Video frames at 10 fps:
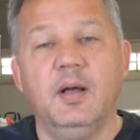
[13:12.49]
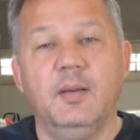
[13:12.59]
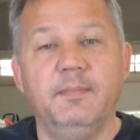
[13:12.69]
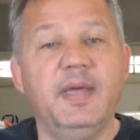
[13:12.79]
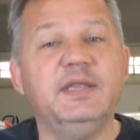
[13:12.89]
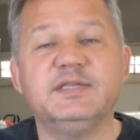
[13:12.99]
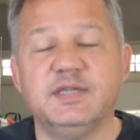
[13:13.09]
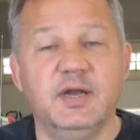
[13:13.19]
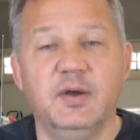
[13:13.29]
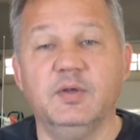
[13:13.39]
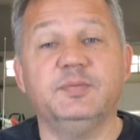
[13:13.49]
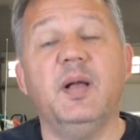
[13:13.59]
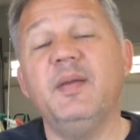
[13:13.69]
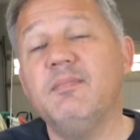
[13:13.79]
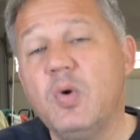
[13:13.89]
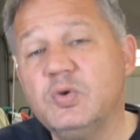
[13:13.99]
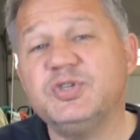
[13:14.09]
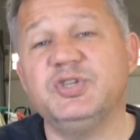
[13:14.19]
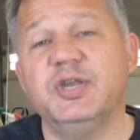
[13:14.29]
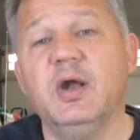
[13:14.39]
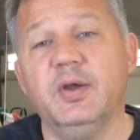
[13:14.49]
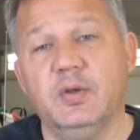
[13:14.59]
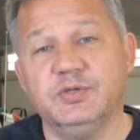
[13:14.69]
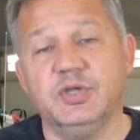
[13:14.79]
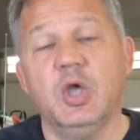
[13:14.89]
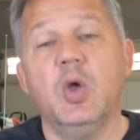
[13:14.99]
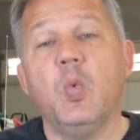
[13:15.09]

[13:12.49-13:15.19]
many scenarios, probably most scenarios,